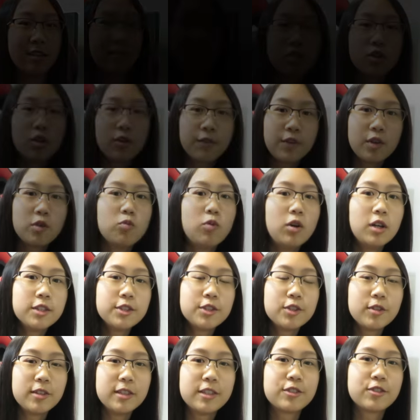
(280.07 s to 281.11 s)
So if you want
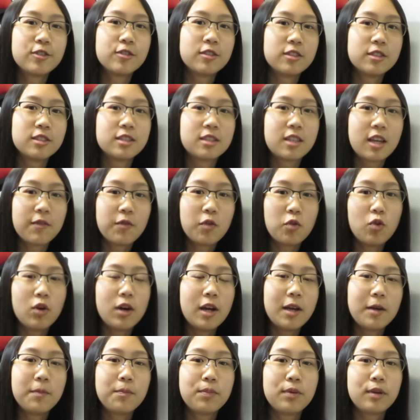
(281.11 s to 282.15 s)
to enter this giveaway,